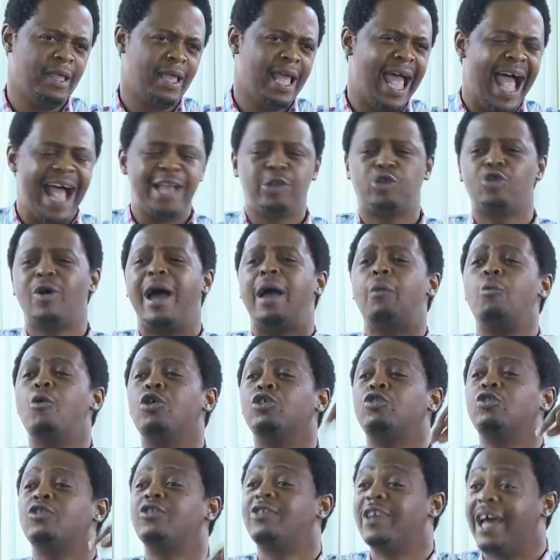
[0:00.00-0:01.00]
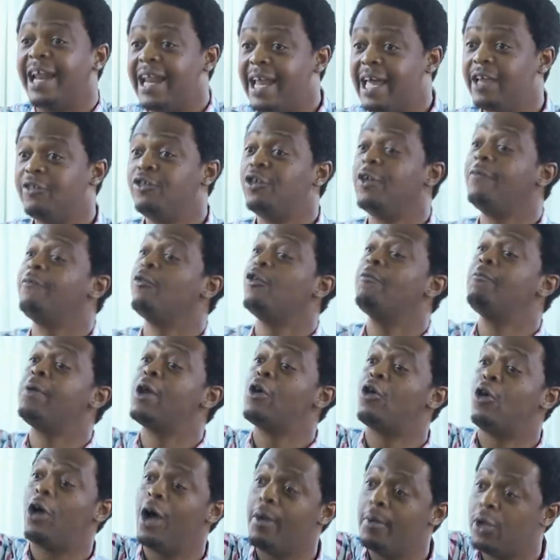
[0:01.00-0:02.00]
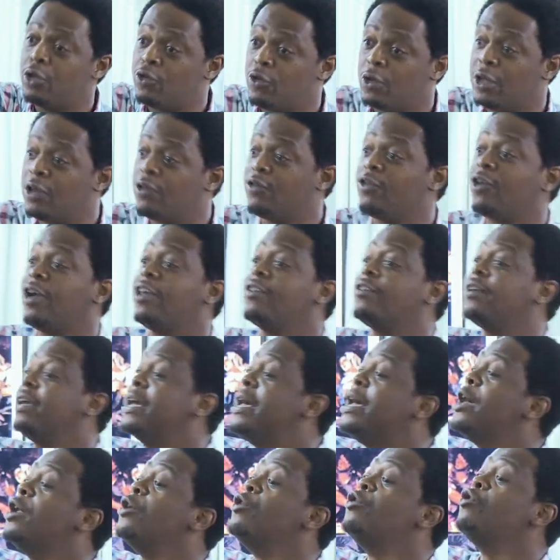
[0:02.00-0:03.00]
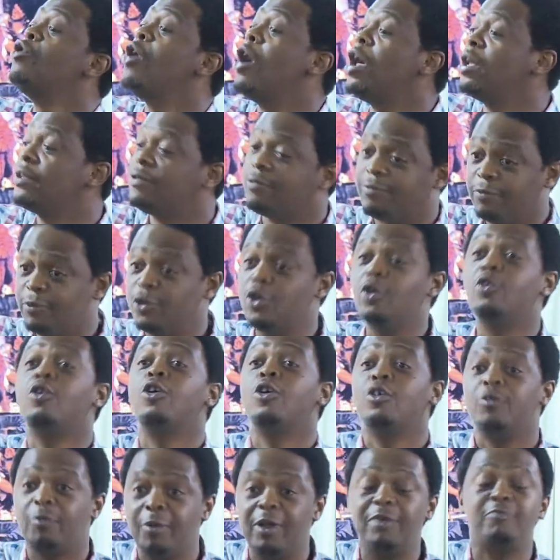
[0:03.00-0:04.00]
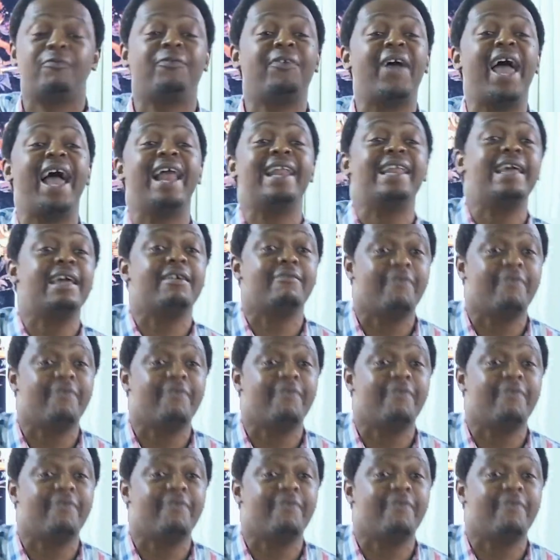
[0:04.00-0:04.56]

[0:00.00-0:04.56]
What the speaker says: And so I want to challenge you, if you've been coming to this church, not, you know, even fairly